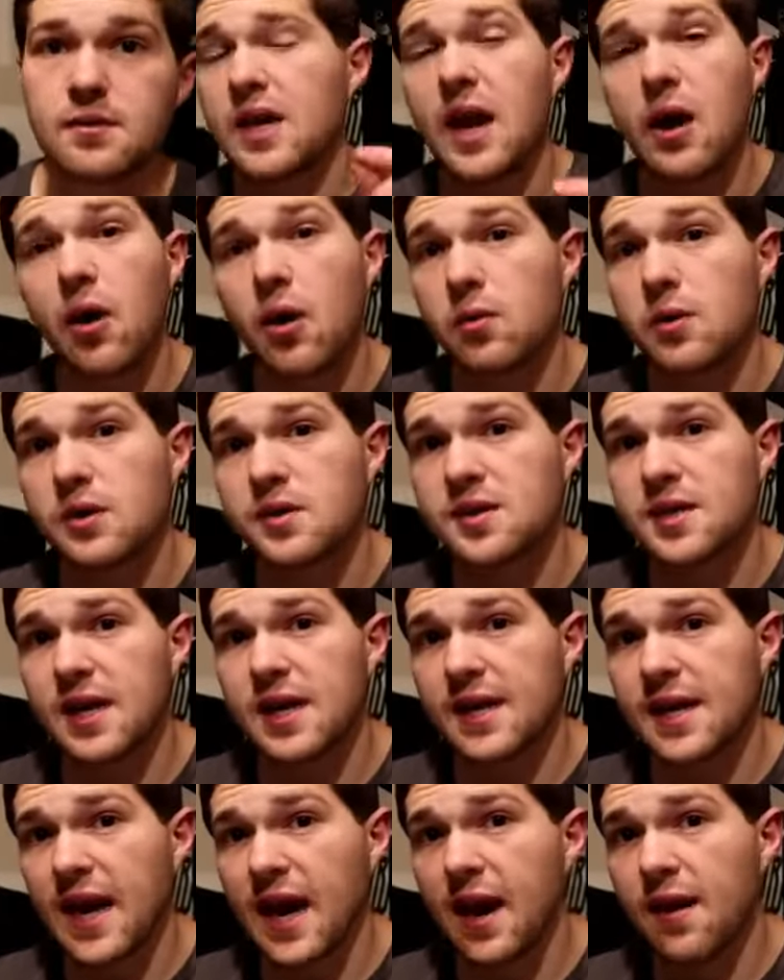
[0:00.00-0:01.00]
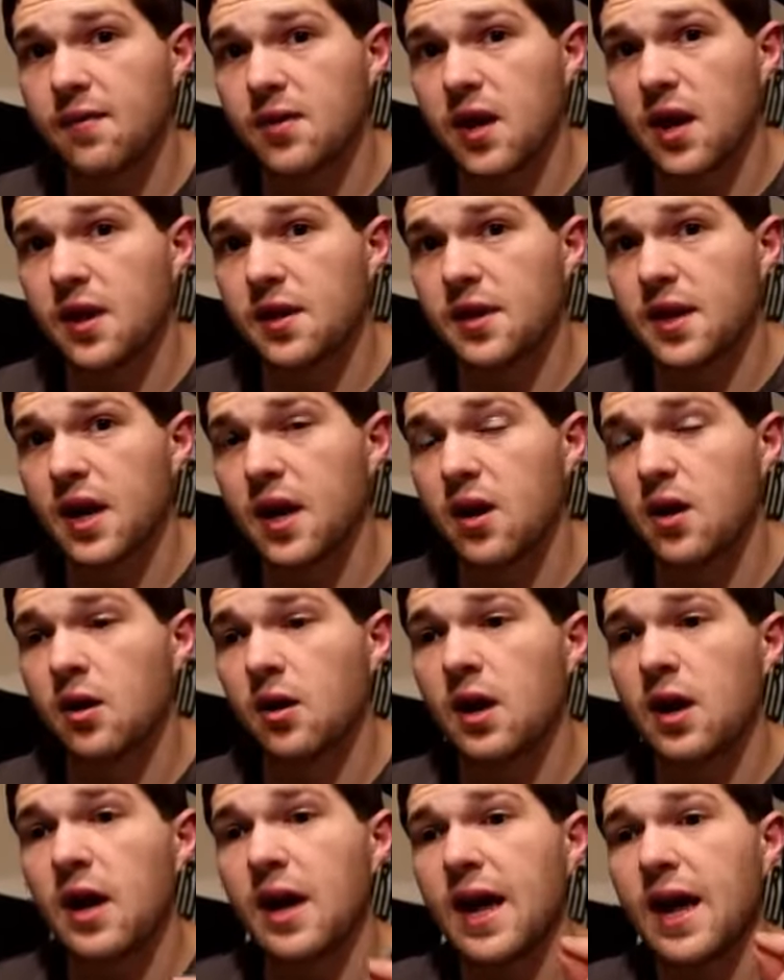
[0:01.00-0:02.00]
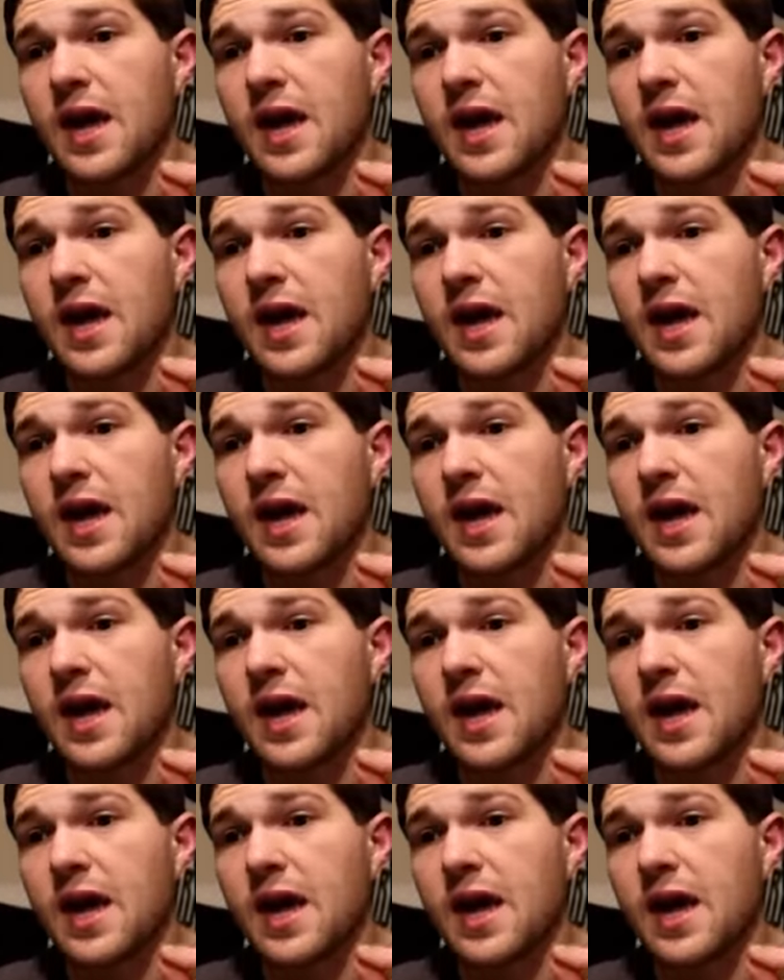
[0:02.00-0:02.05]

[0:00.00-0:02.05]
Now, I will say a caveat there.